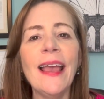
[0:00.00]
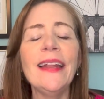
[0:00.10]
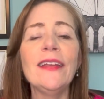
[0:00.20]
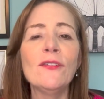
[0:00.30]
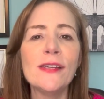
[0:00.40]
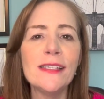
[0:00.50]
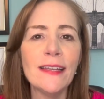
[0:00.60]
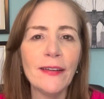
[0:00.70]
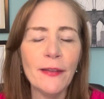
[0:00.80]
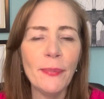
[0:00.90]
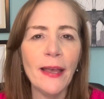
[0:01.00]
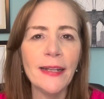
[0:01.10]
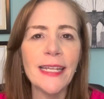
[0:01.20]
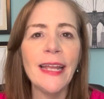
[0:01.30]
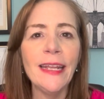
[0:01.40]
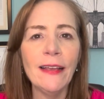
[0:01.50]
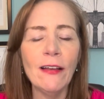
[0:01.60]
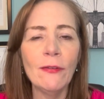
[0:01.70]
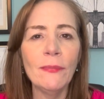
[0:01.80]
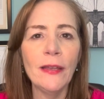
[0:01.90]
and increase their impact and
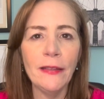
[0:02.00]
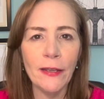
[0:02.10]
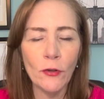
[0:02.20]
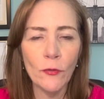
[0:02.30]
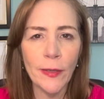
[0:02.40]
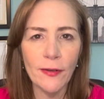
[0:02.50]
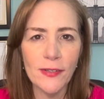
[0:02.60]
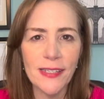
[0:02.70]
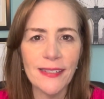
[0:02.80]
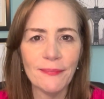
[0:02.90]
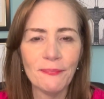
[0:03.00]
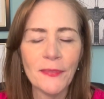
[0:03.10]
income in their careers.